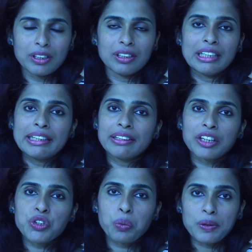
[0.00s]
Earlier
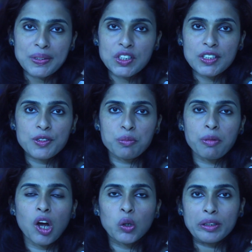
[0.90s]
it was just
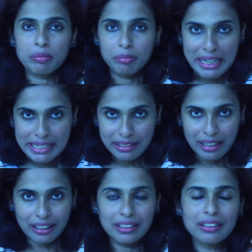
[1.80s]
about mental
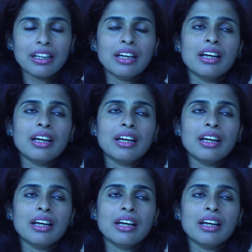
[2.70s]
health.